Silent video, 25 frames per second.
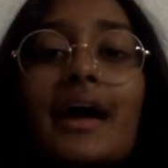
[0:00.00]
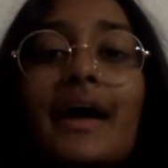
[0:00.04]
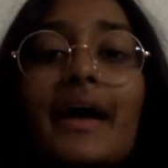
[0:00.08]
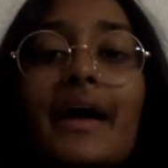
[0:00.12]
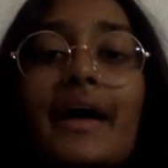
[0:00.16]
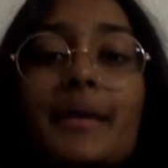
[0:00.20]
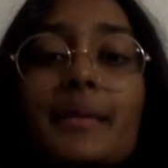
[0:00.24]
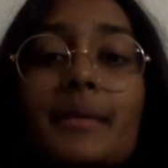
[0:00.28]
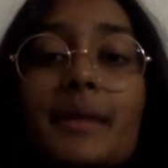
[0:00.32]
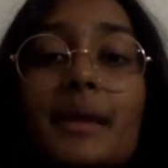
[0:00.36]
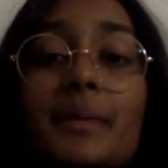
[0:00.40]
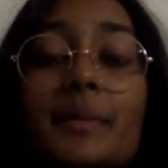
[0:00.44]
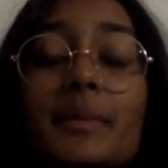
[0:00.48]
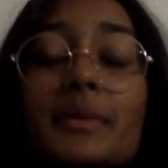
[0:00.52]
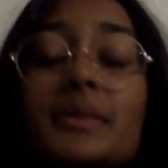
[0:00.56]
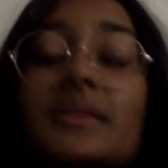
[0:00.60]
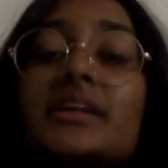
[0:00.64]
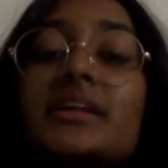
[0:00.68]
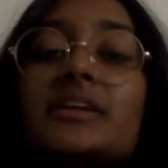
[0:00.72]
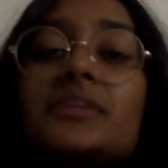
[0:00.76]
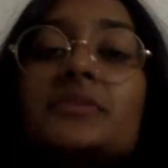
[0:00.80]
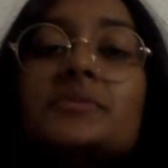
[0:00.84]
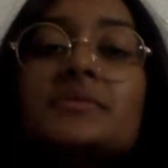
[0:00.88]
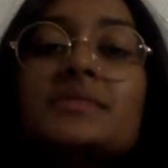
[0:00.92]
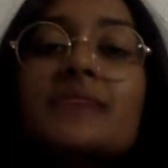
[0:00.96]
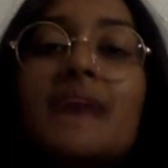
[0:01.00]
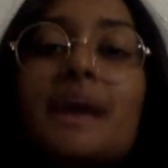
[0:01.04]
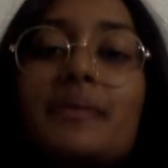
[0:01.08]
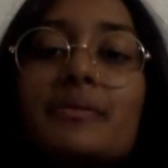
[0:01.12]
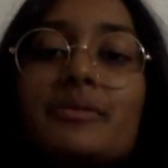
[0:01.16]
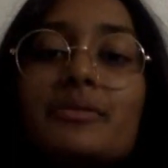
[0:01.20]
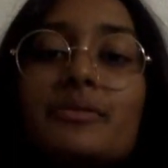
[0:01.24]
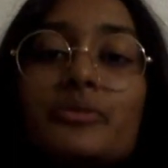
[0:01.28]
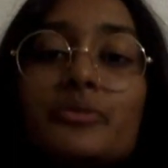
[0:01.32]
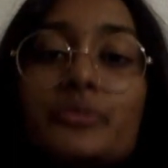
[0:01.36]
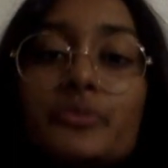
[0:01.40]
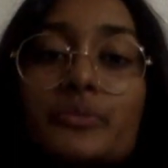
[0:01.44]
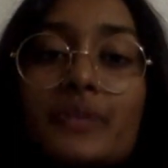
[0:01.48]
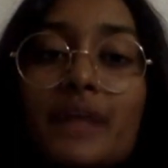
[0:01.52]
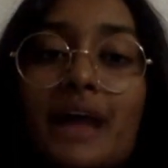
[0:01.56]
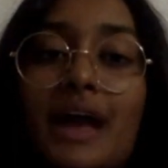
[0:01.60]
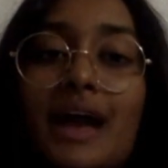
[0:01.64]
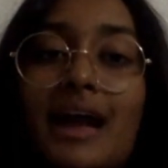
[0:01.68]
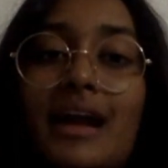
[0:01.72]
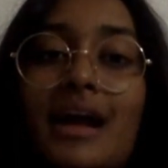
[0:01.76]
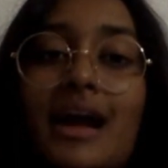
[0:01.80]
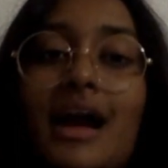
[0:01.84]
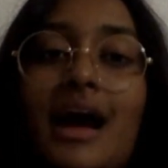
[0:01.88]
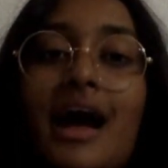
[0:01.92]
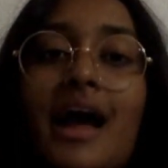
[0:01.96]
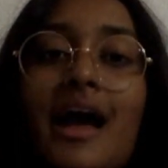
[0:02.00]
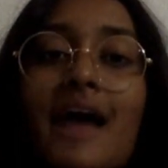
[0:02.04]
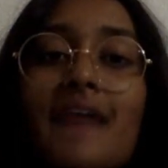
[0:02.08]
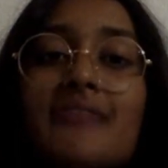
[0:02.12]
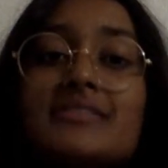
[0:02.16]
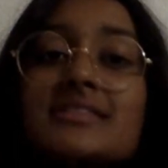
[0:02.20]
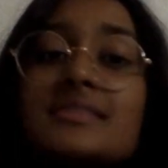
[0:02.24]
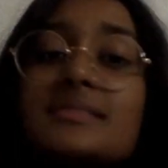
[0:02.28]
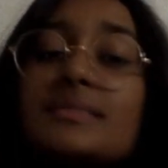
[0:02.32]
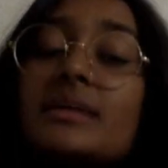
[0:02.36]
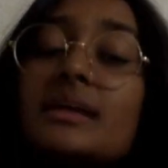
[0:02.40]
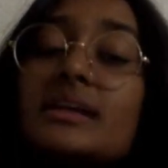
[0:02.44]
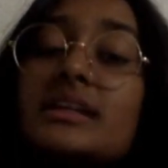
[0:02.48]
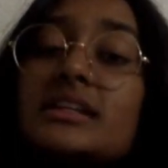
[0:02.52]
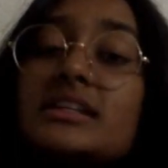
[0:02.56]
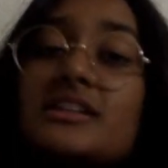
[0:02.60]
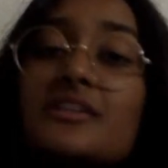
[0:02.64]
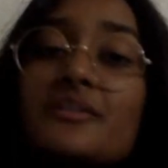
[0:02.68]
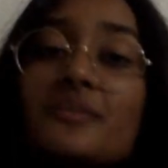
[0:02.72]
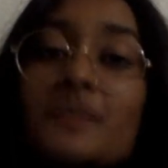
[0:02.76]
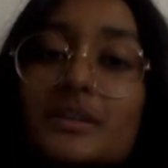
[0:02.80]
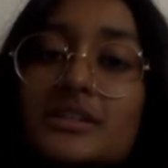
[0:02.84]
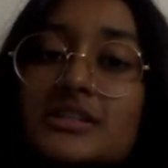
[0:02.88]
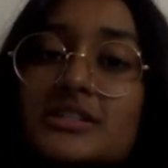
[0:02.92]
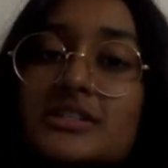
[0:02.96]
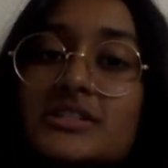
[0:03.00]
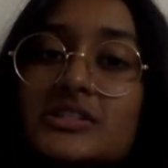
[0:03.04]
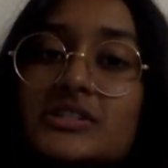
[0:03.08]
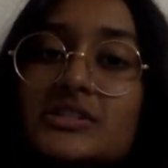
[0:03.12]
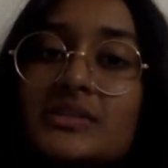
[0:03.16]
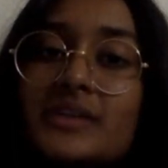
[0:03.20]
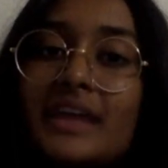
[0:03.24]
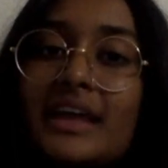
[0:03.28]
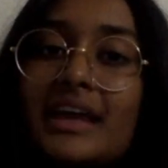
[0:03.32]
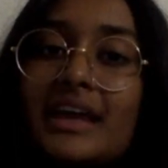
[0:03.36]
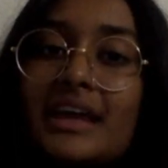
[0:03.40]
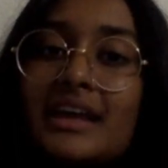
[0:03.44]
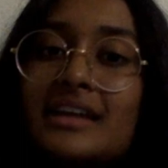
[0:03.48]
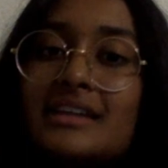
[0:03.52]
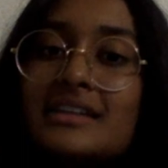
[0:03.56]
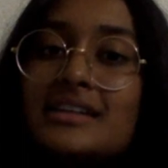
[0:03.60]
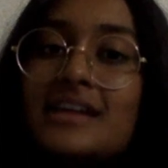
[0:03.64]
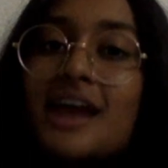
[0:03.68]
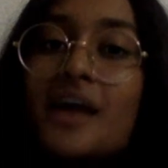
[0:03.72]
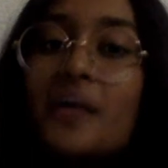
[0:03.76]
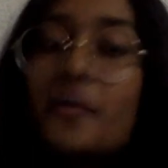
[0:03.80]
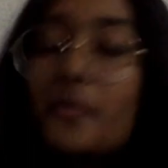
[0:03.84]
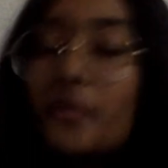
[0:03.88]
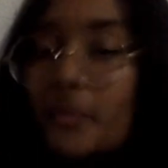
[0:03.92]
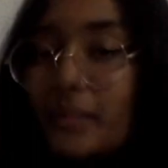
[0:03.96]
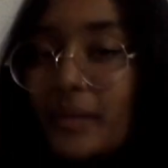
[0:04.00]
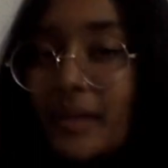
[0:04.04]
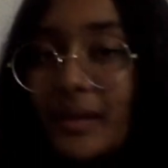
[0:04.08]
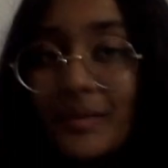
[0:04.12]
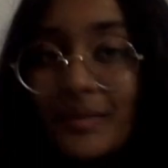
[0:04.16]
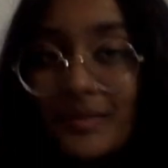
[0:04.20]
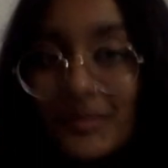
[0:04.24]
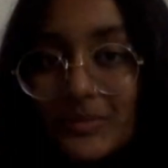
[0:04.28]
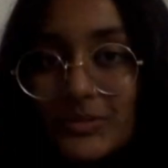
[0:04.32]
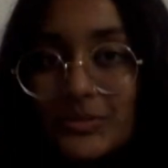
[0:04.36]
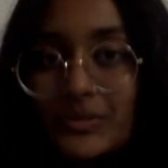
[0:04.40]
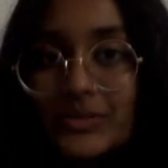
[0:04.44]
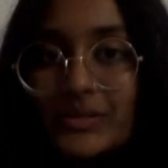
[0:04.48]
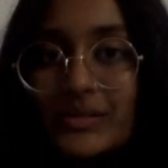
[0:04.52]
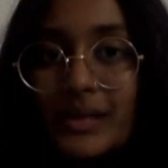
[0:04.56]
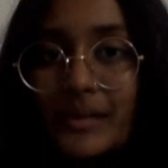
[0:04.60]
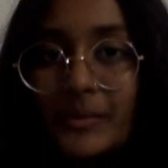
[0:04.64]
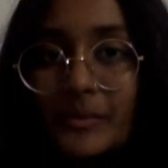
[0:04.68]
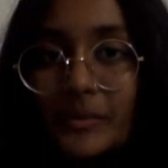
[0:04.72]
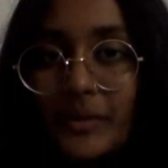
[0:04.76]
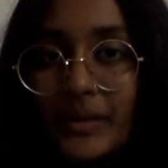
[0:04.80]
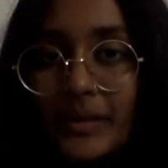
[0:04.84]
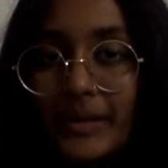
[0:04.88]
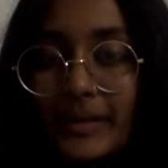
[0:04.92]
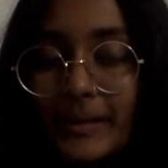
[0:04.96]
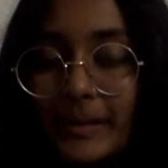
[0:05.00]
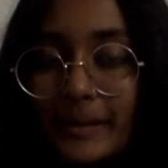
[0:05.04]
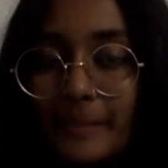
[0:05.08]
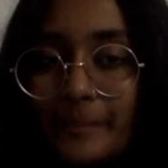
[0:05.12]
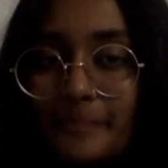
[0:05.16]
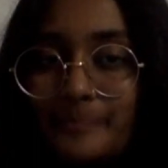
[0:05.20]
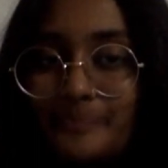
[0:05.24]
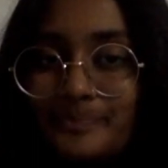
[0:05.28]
and my ability to adapt through that, I have some idea of what to do, and I will be able to adapt quickly.